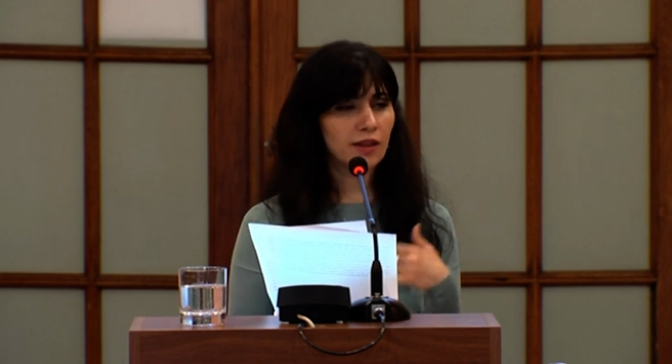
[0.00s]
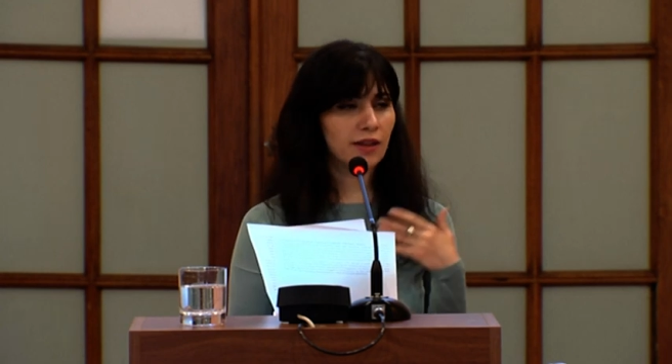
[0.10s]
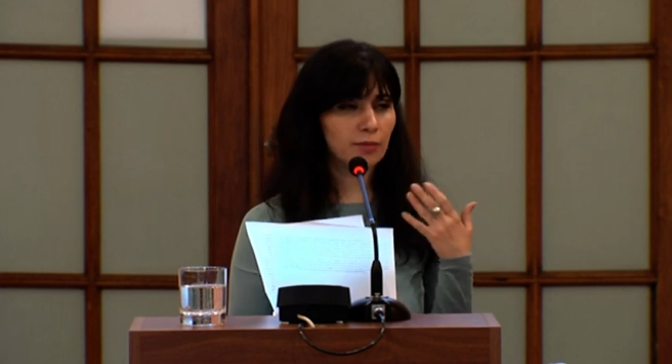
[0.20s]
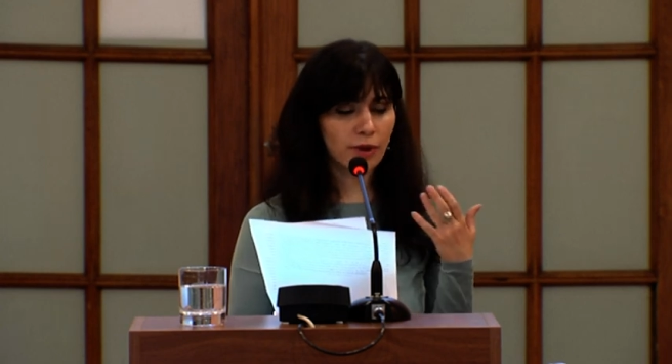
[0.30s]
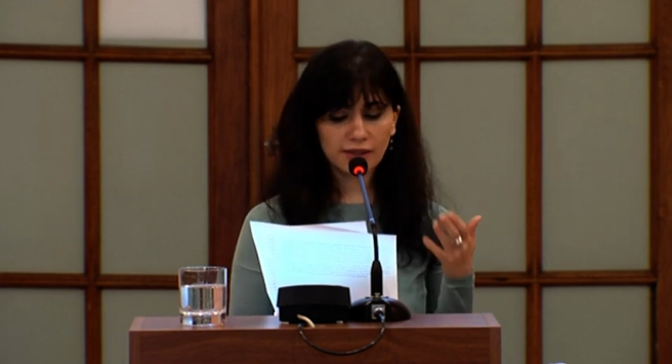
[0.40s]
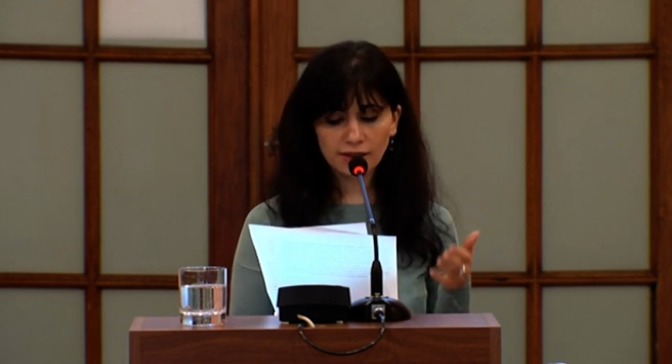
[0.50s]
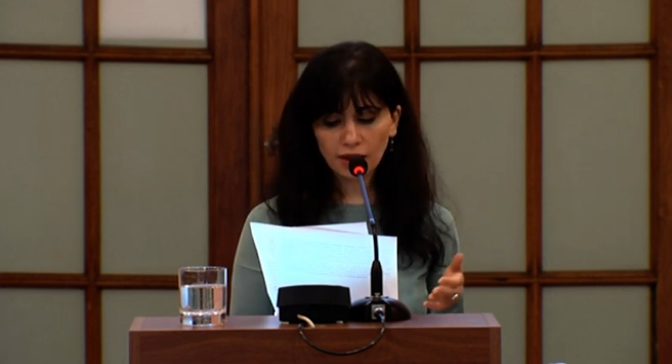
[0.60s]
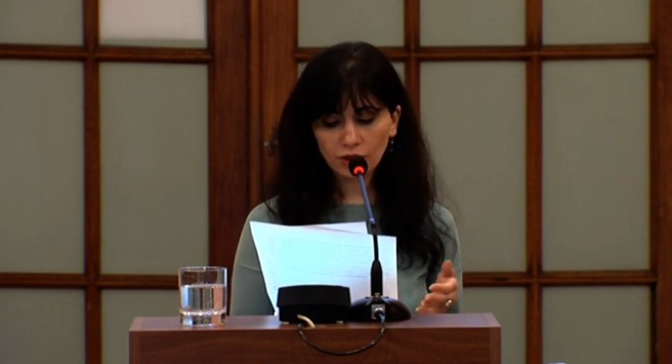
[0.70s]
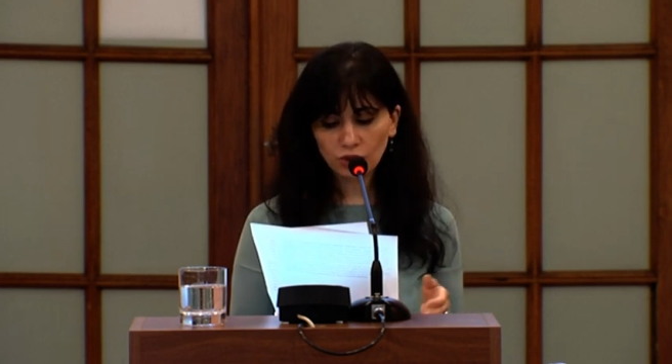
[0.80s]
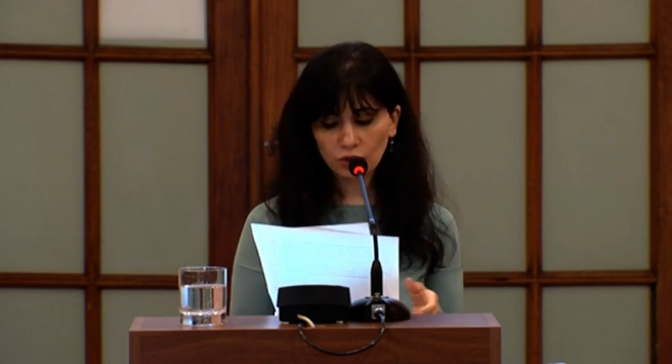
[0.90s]
Then my
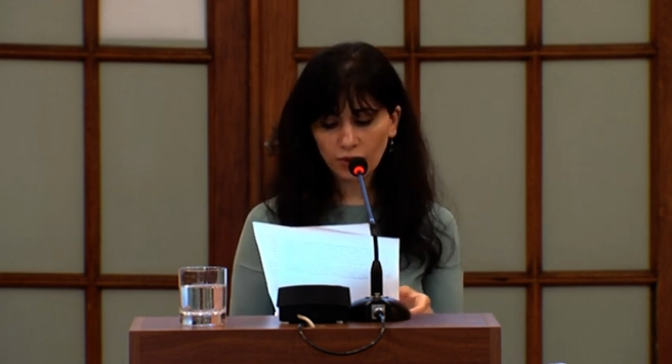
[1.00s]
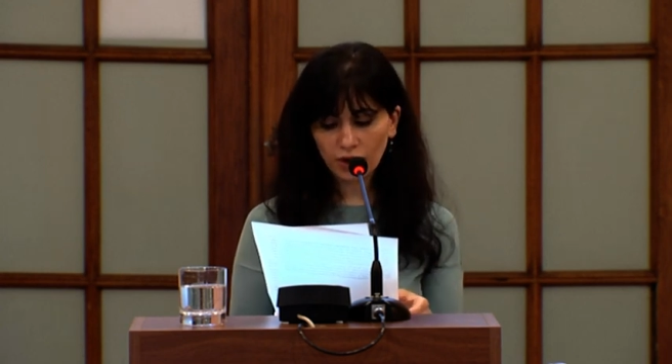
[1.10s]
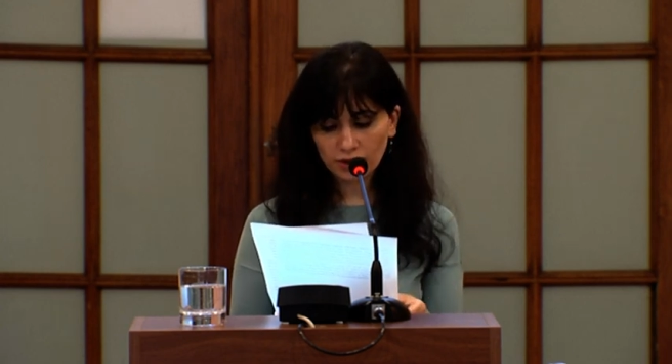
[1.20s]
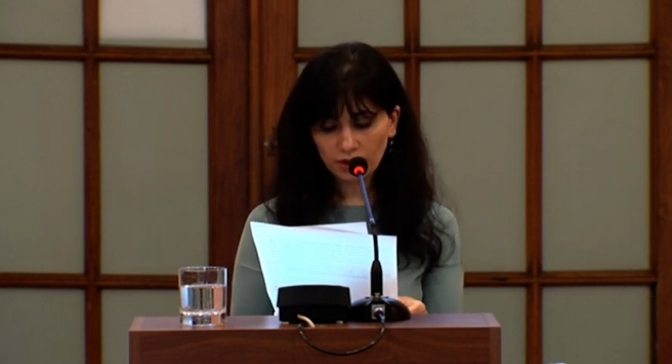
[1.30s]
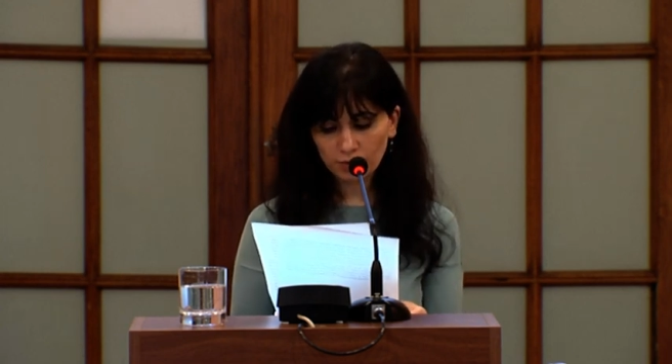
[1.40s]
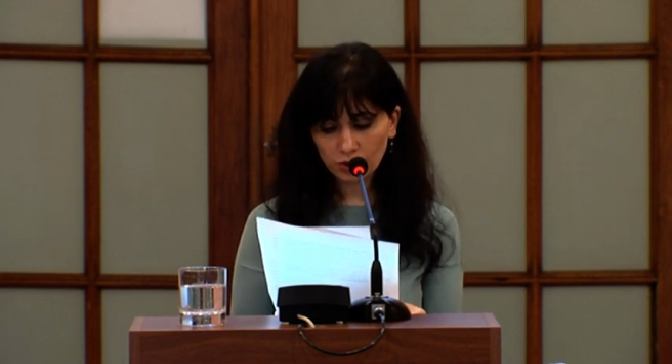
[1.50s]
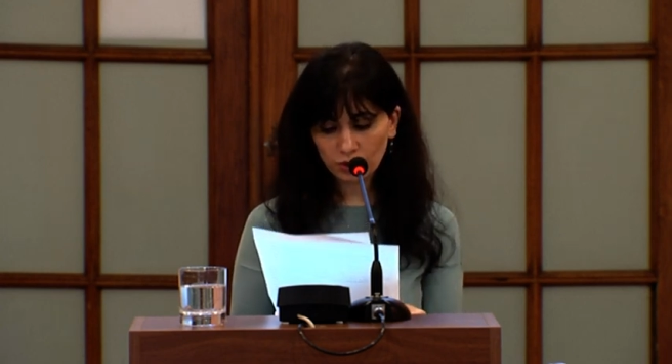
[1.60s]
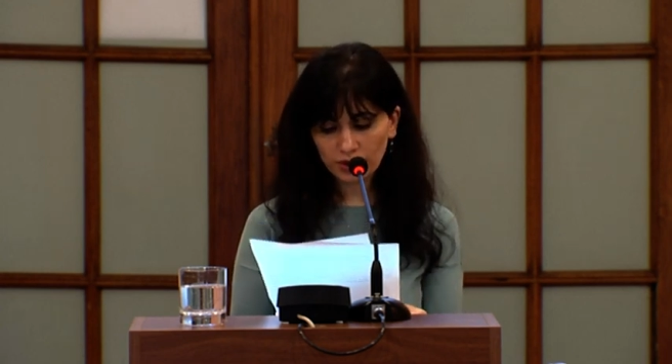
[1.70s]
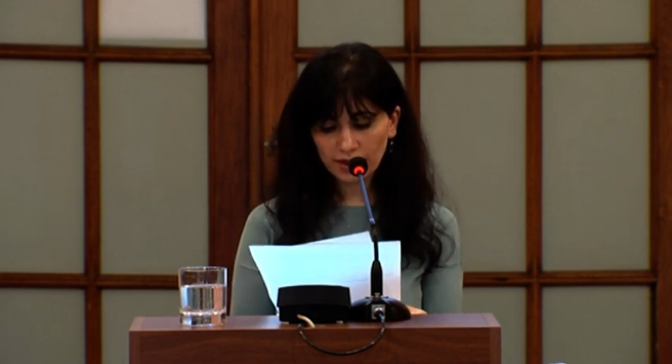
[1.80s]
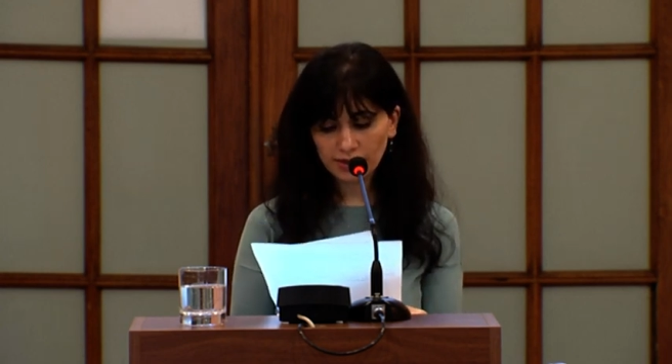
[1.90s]
son took part in the
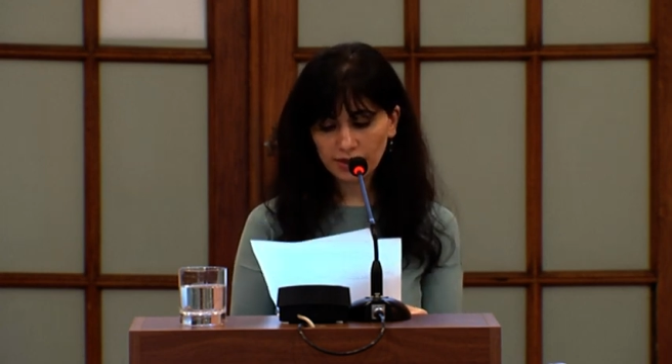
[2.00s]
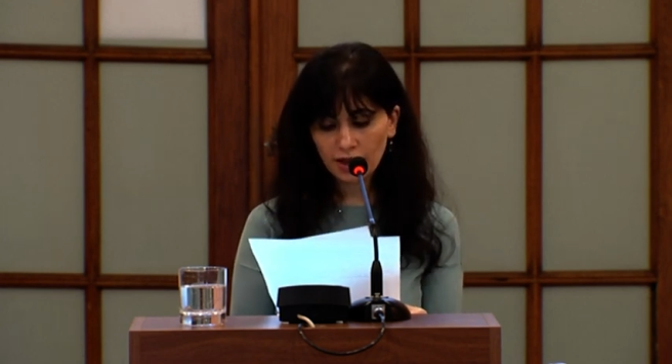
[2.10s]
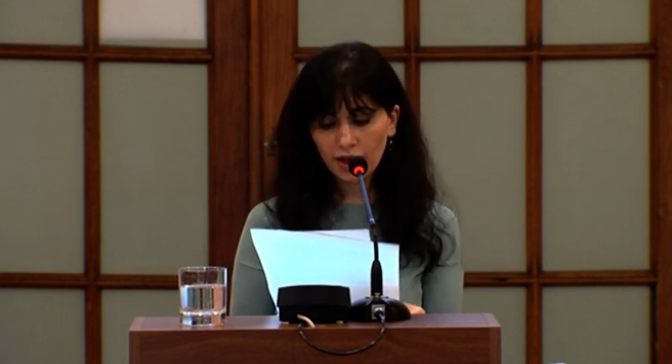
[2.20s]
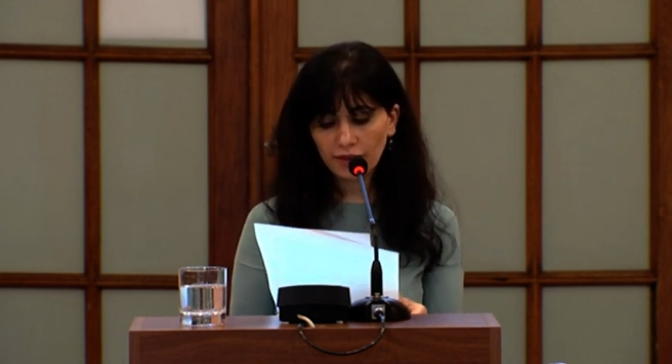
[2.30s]
protests.